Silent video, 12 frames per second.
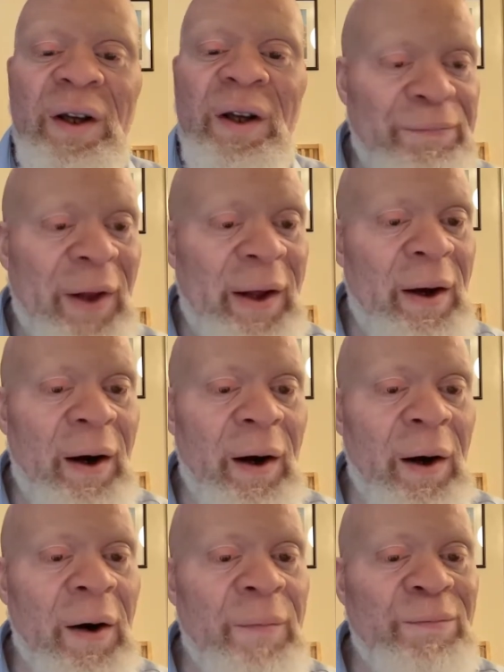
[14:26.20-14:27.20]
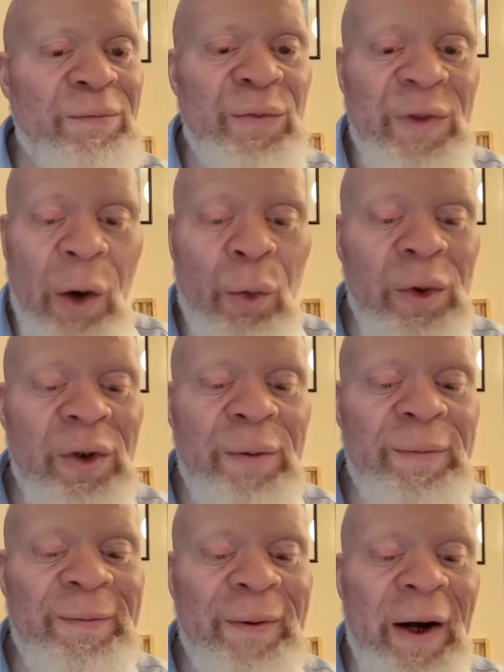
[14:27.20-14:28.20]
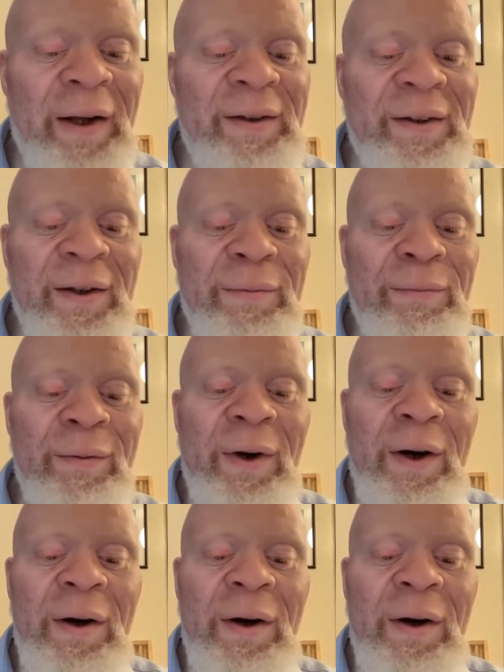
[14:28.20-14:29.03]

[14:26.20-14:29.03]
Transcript: if they are, no one can find him